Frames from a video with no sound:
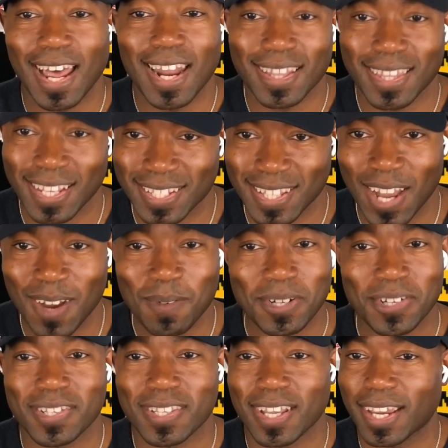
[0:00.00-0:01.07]
of things. Now it's
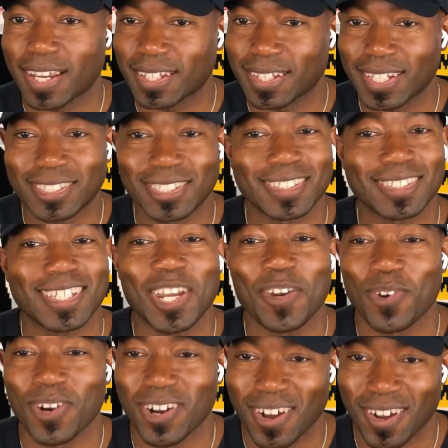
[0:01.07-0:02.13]
just like, let's just
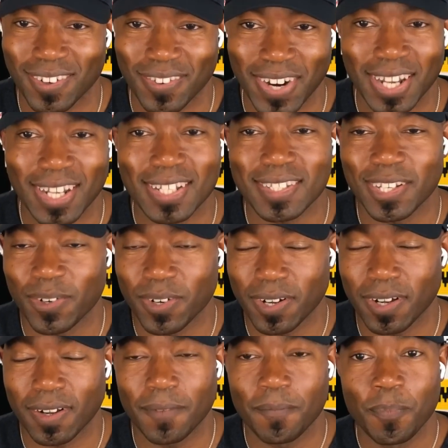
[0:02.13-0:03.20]
hear it all, right? Let's hear it
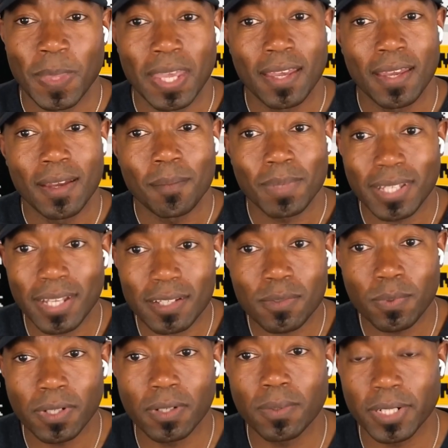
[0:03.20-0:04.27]
all. But that's
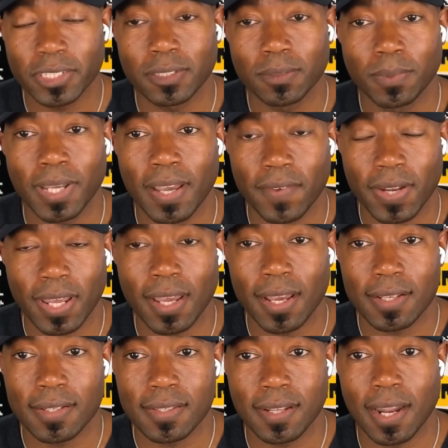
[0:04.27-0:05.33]
one question we haven't
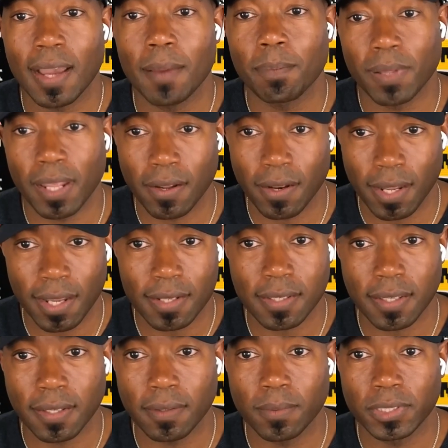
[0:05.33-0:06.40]
asked that I plan on
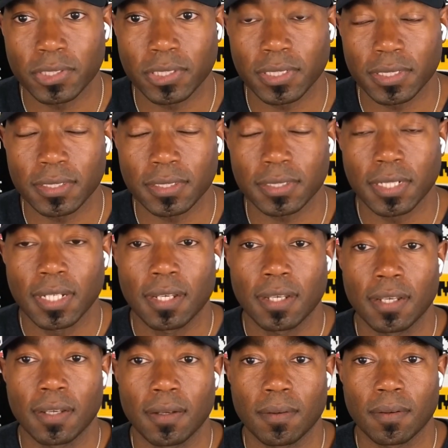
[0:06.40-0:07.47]
asking, which is,
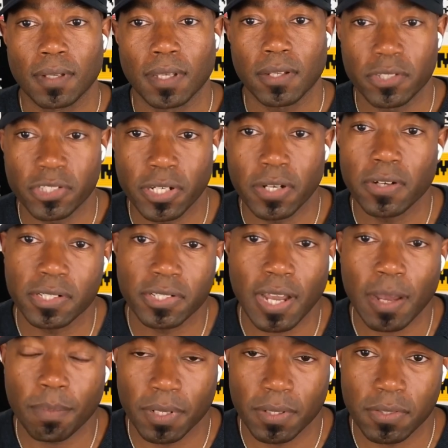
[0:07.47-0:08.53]
can you share a
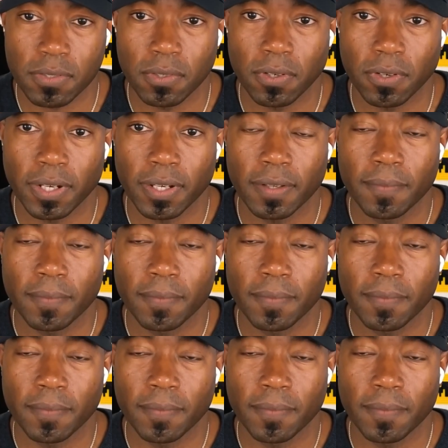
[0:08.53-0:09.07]
chaplain story?